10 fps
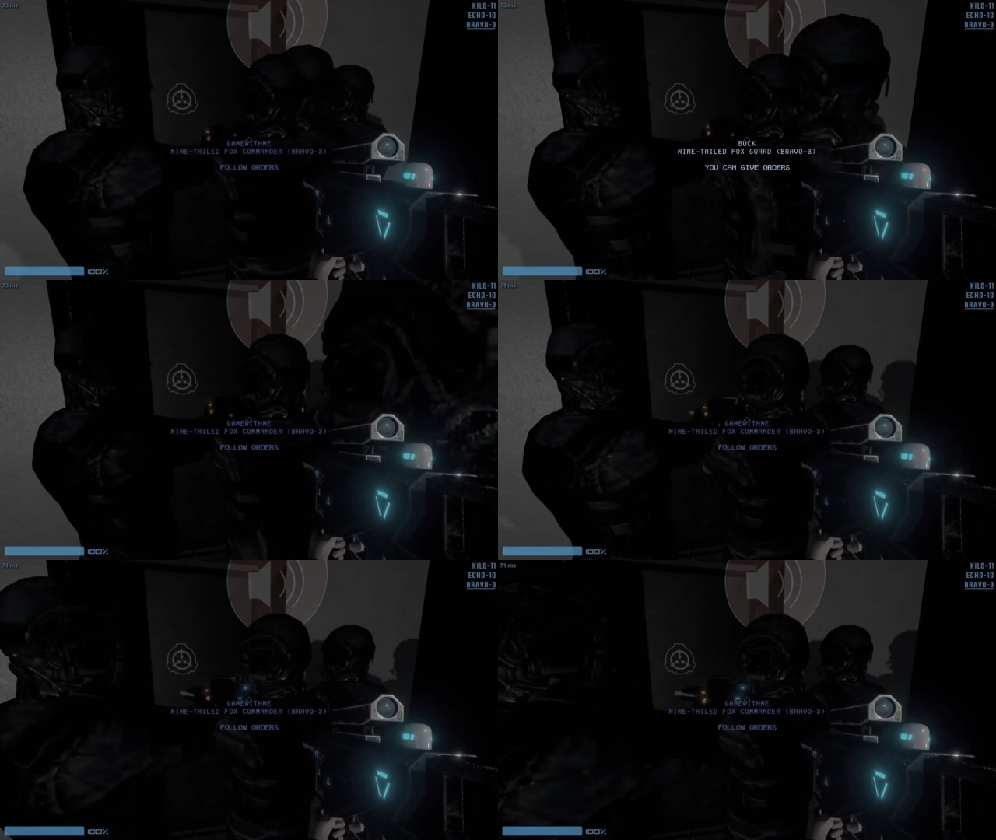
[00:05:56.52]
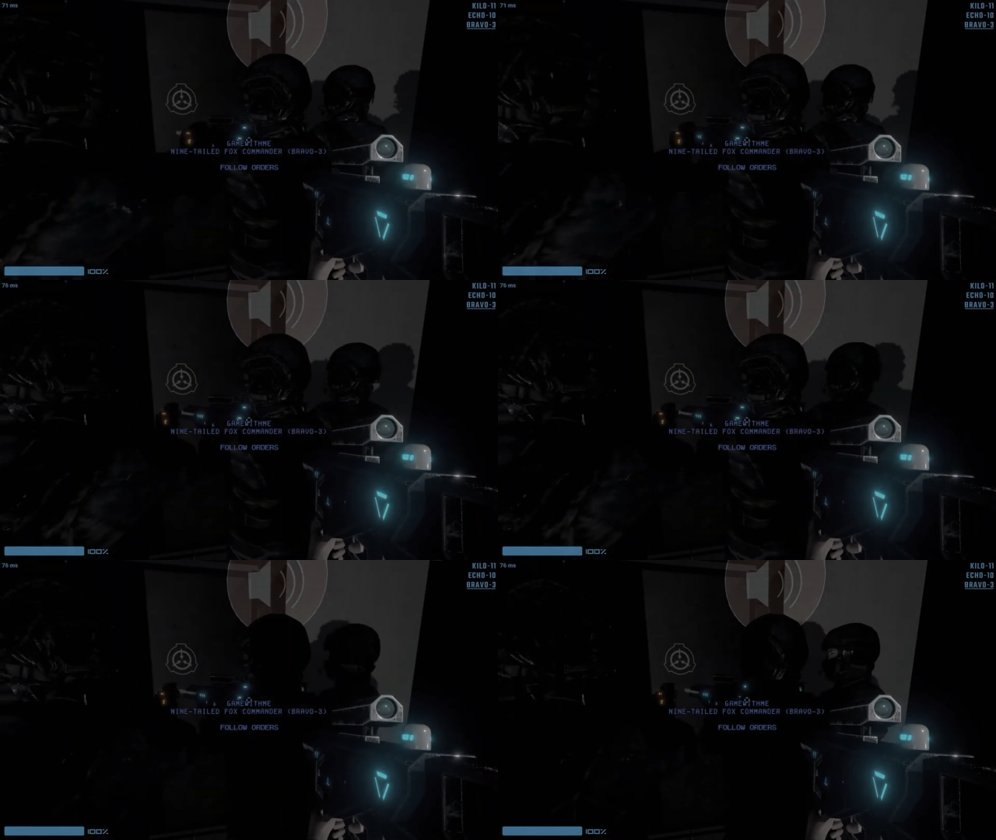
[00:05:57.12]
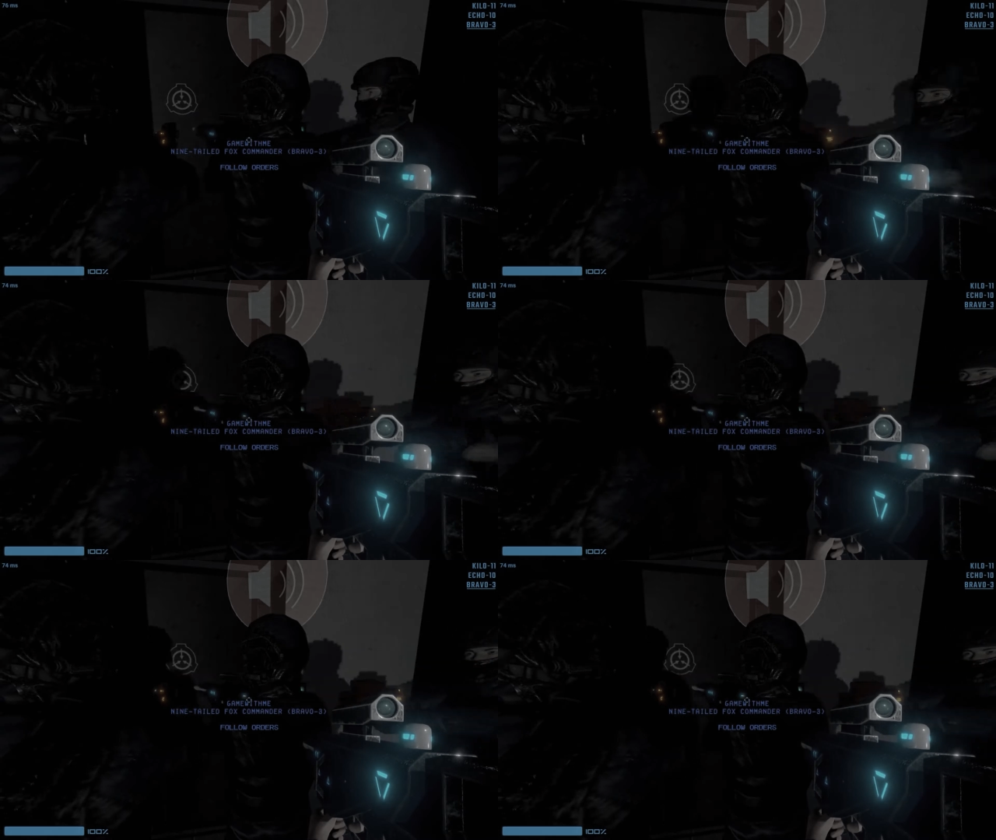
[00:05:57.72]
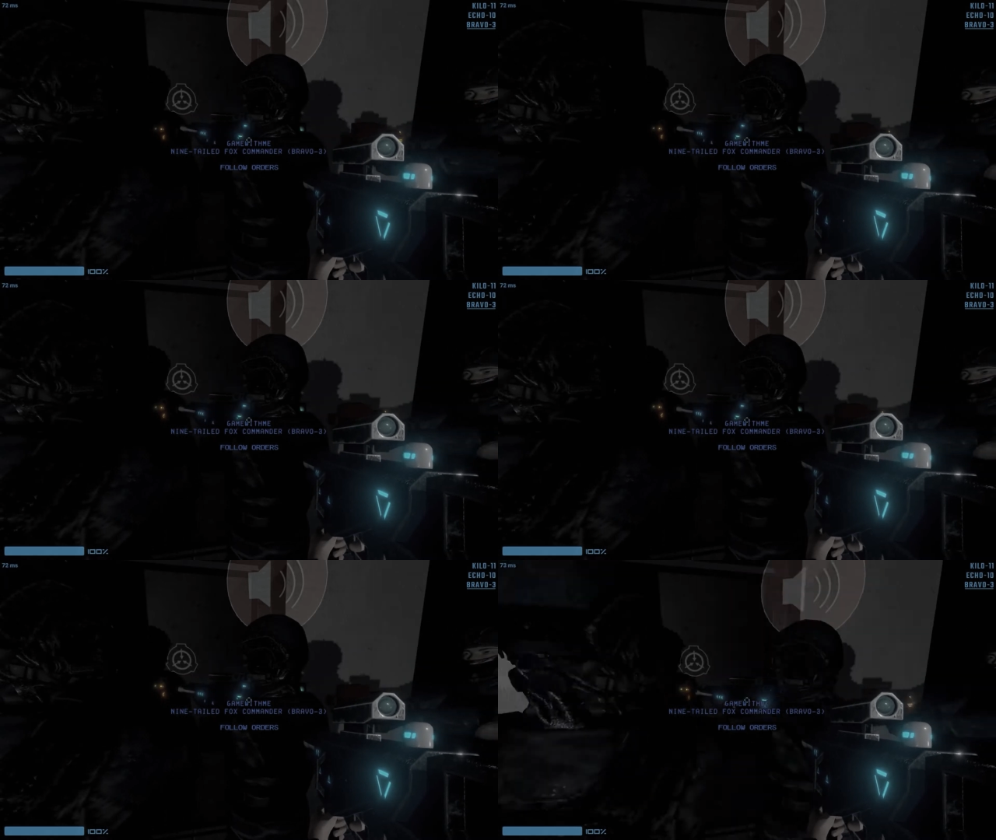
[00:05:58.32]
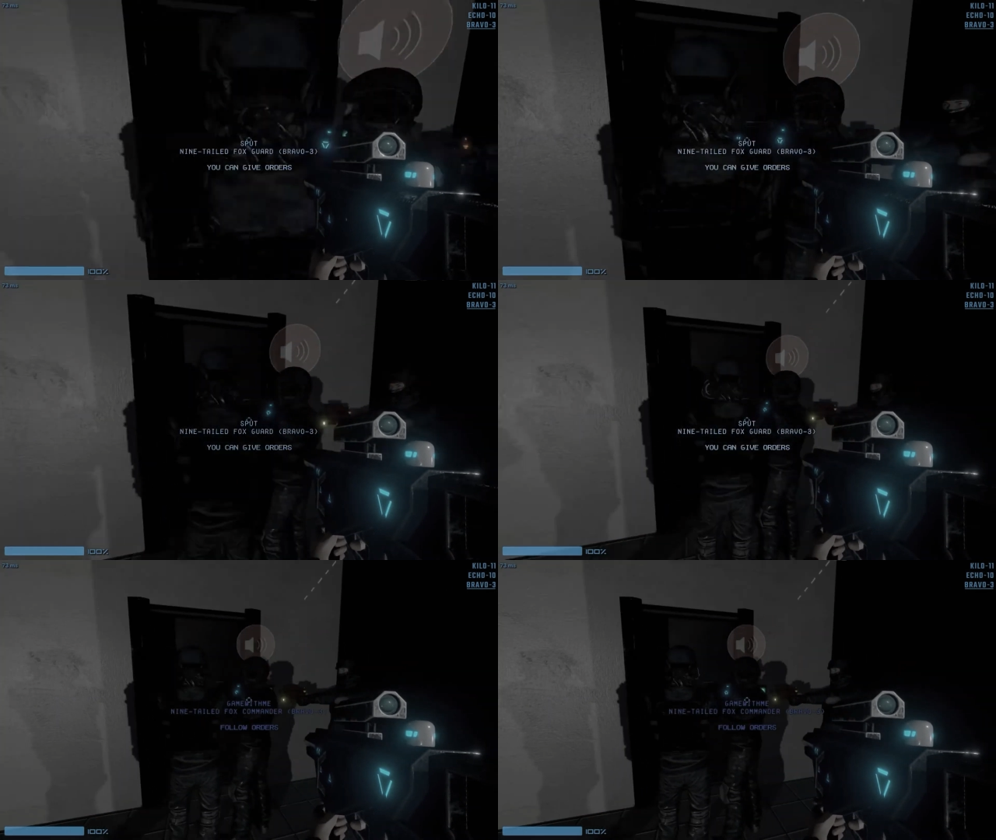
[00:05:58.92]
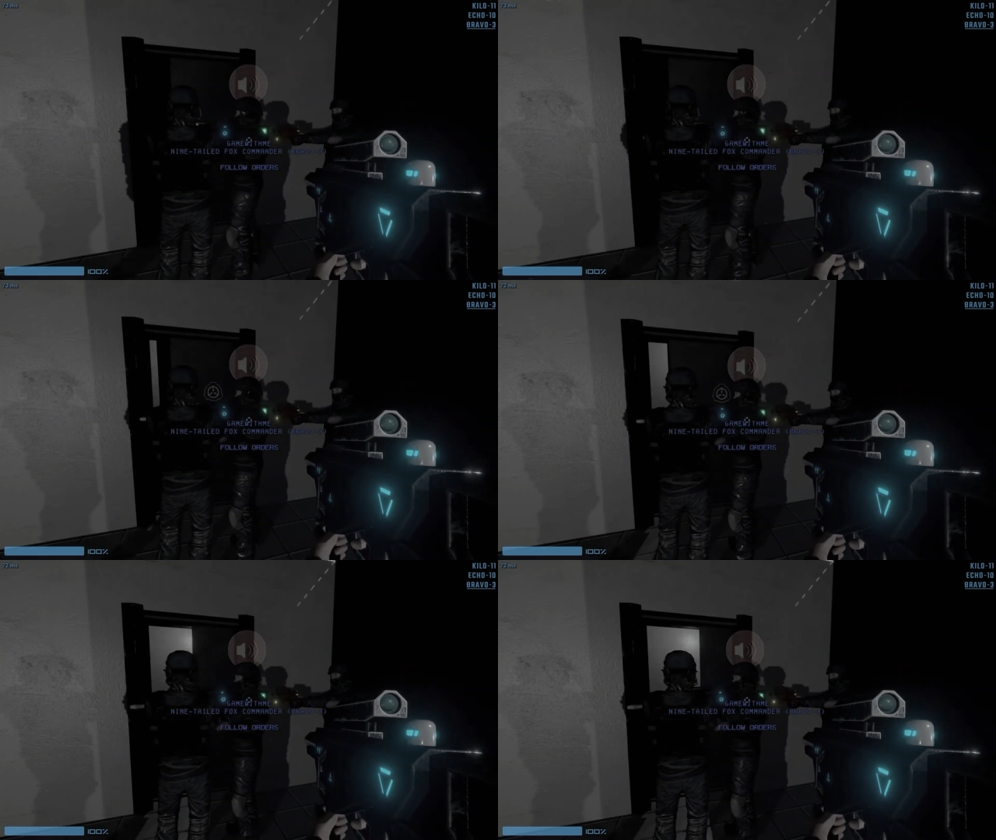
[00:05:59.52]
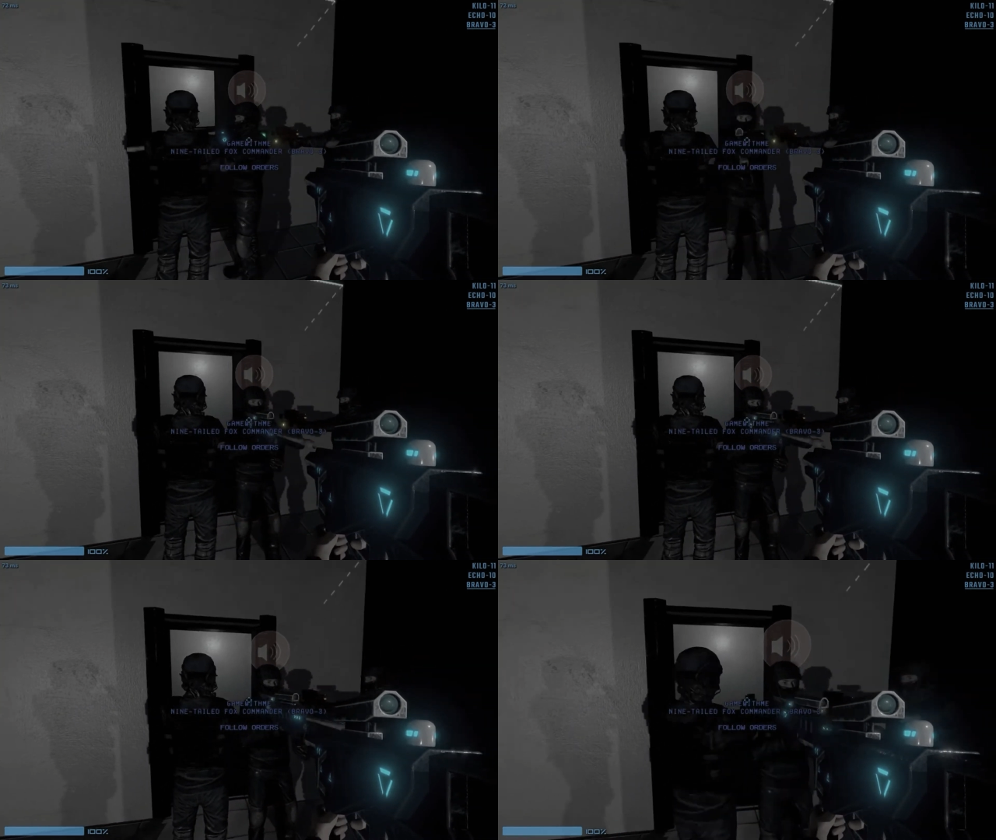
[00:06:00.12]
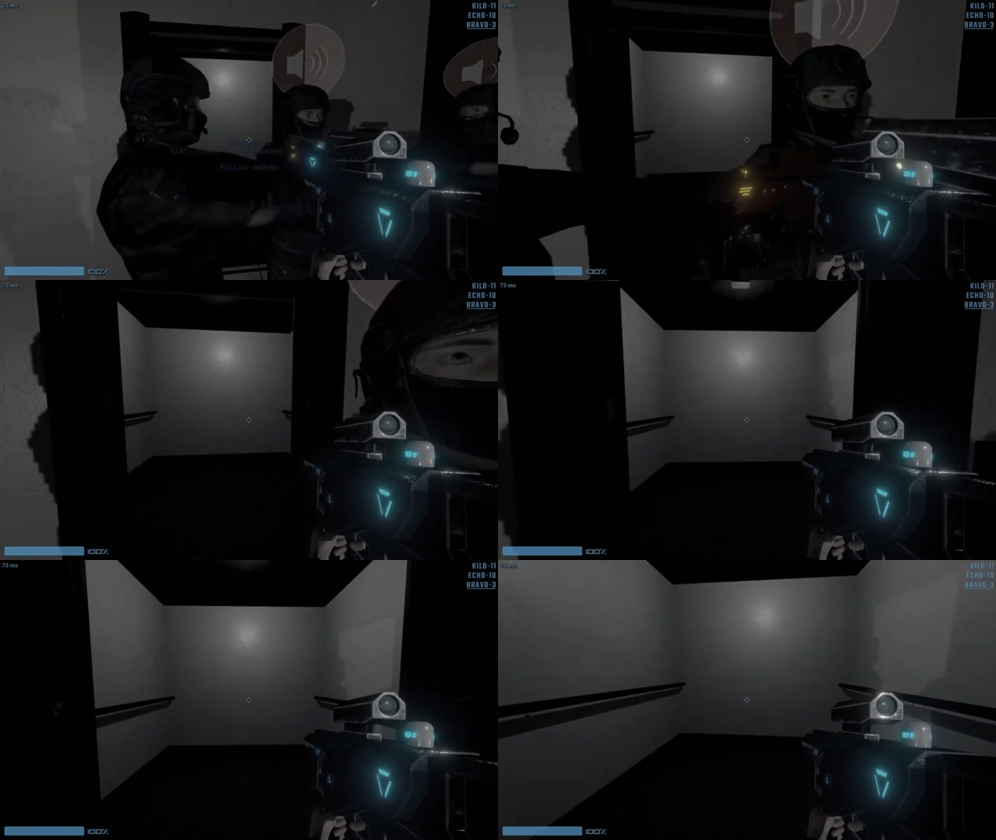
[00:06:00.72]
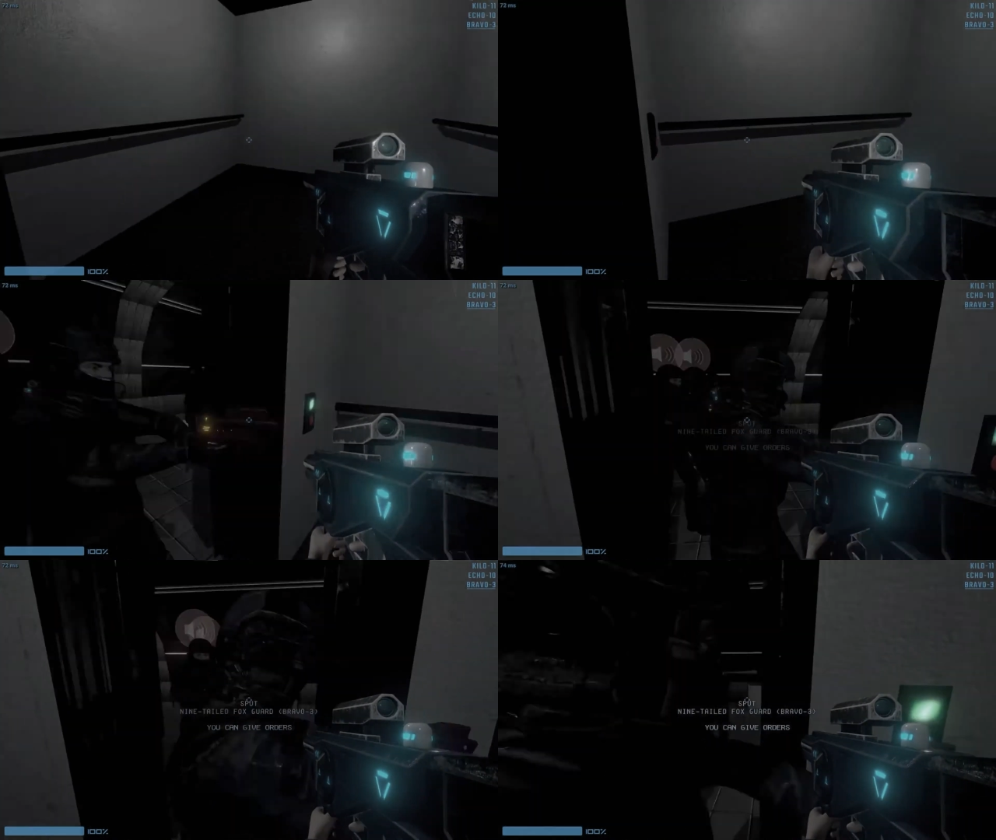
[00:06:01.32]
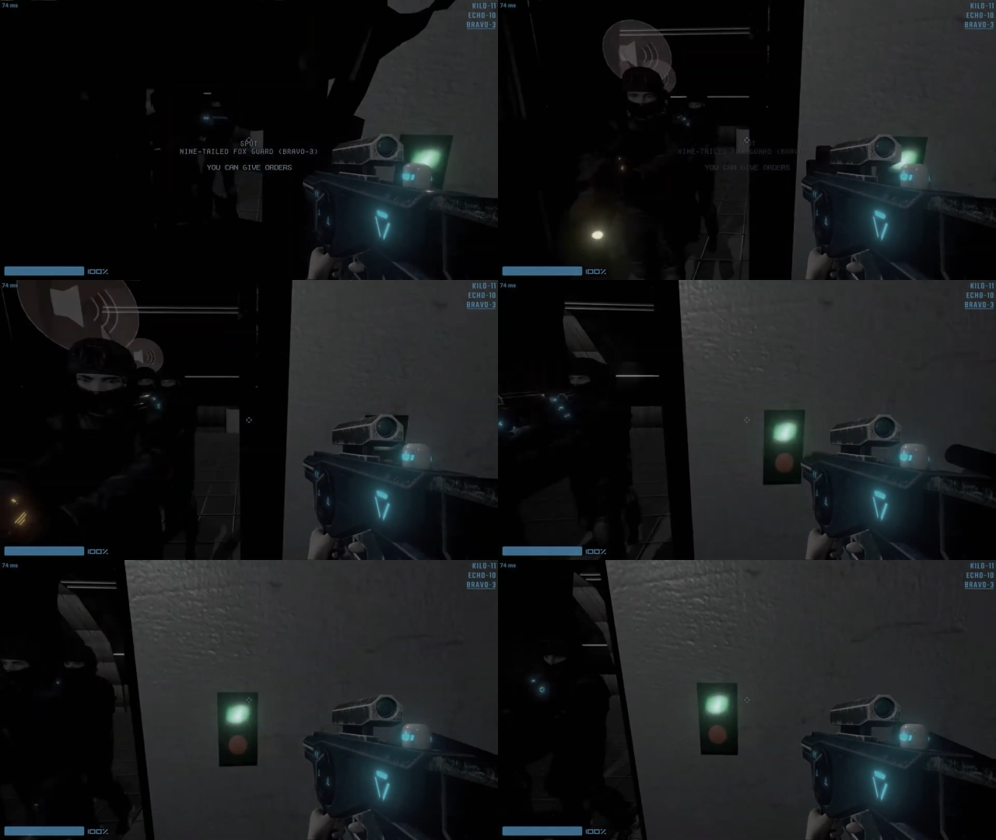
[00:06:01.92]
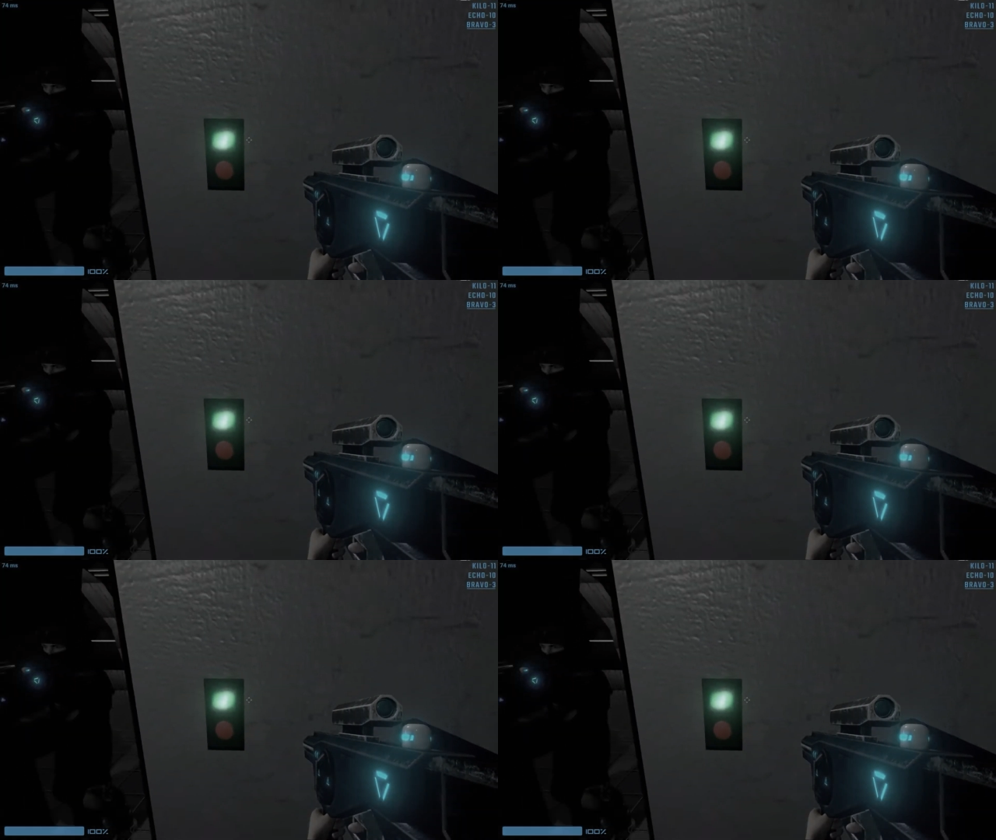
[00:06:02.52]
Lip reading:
[unreadable: no face in view]